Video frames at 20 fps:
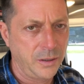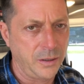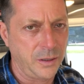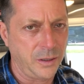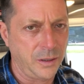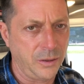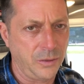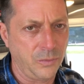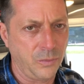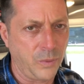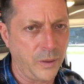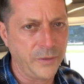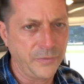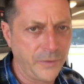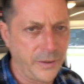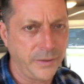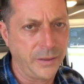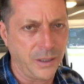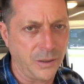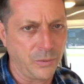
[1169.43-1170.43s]
the
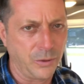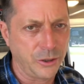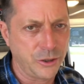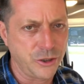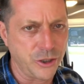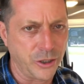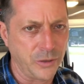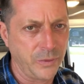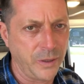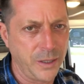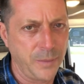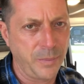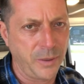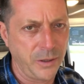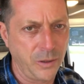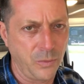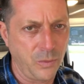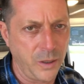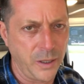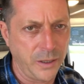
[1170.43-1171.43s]
Wi-Fi network generated
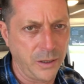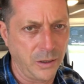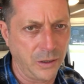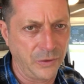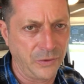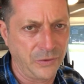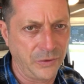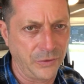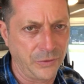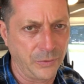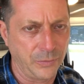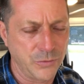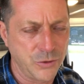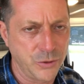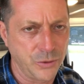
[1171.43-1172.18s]
by the Winegard system